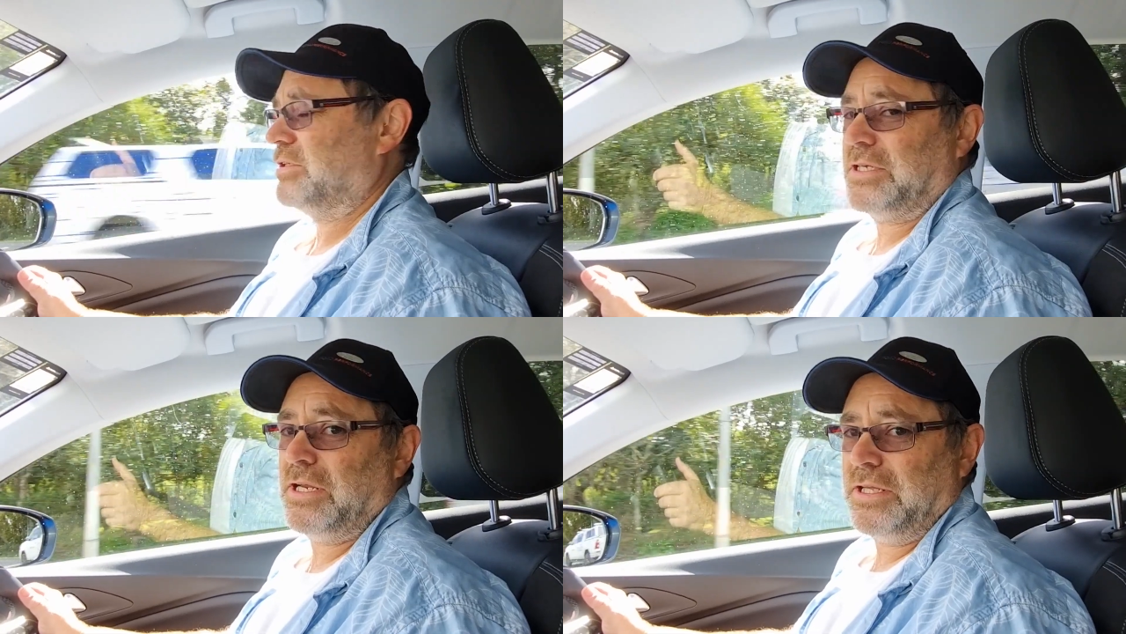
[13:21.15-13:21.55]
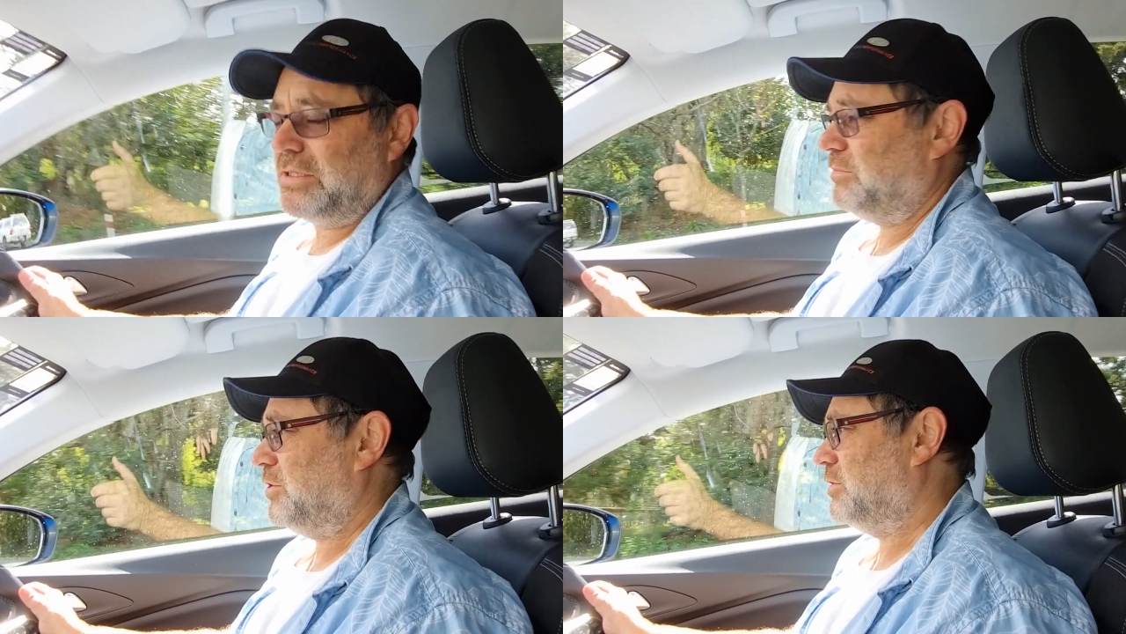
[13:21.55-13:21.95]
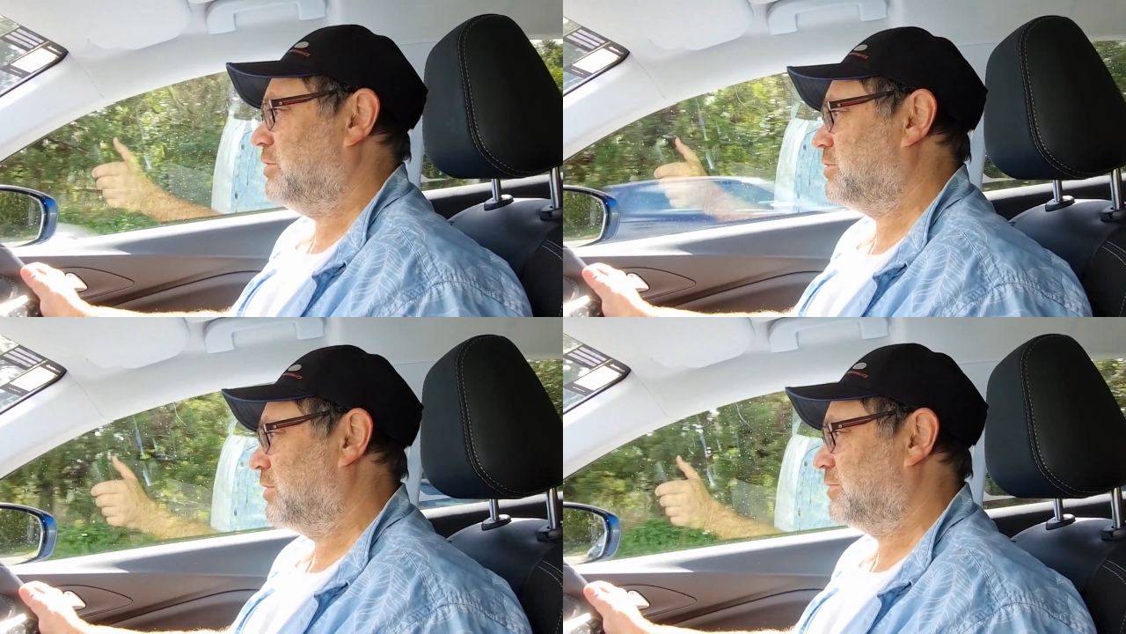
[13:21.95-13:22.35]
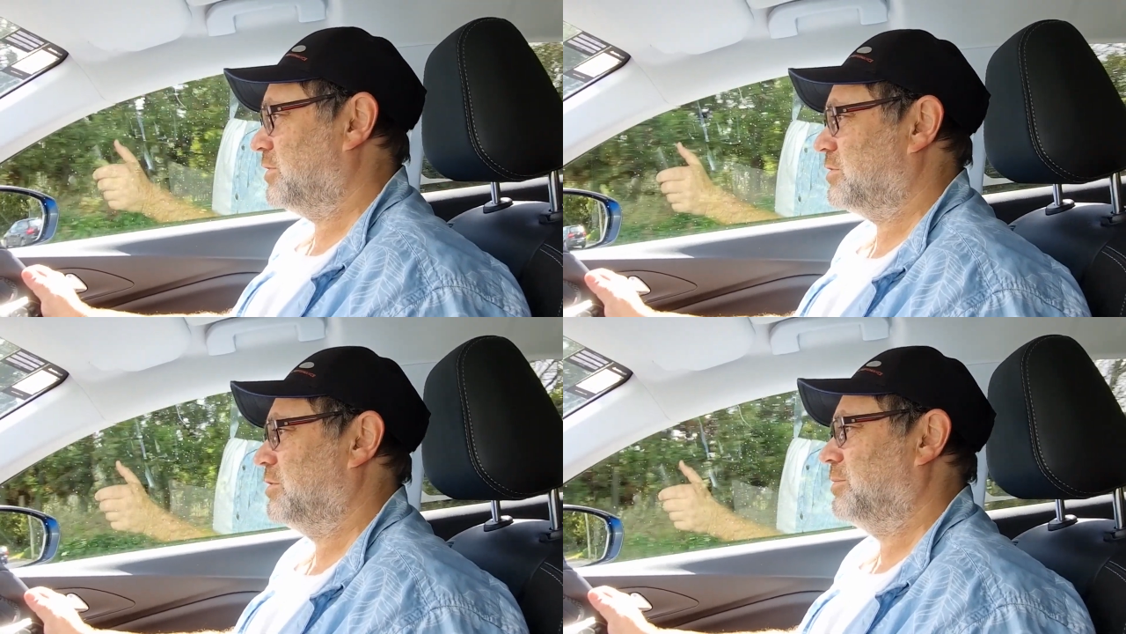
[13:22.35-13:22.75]
your daily commute, off
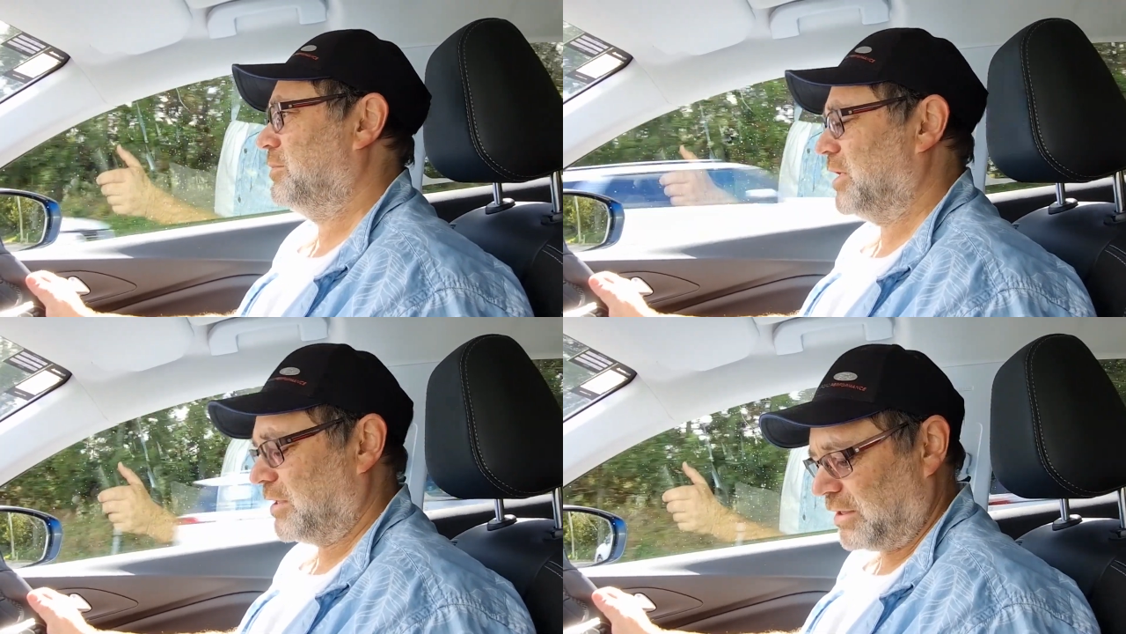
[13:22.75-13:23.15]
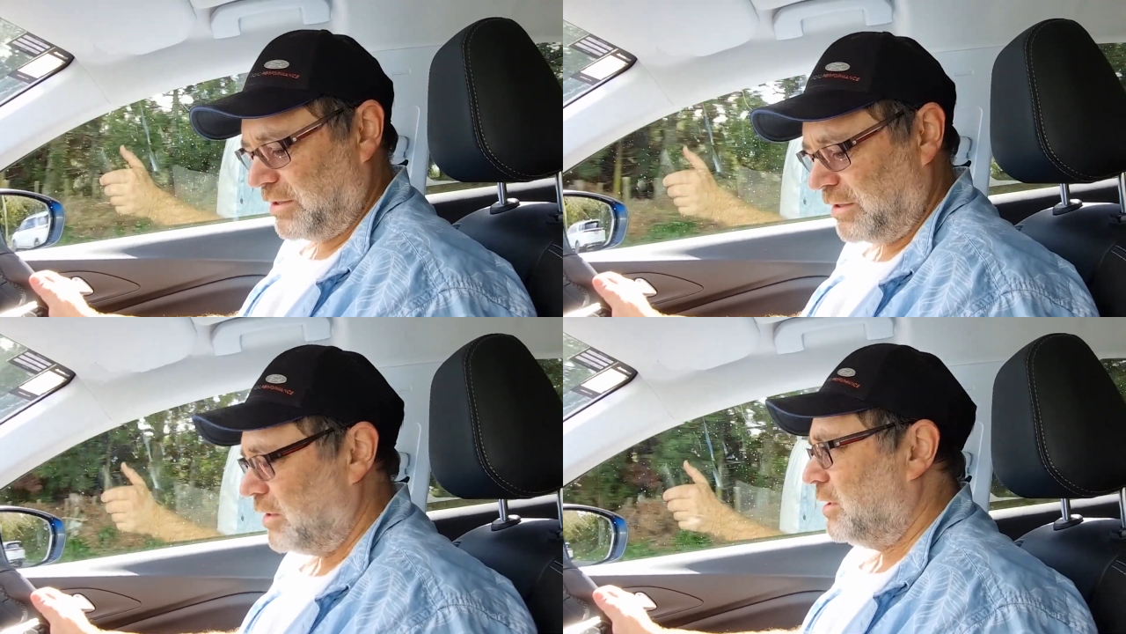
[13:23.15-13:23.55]
to the supermarket,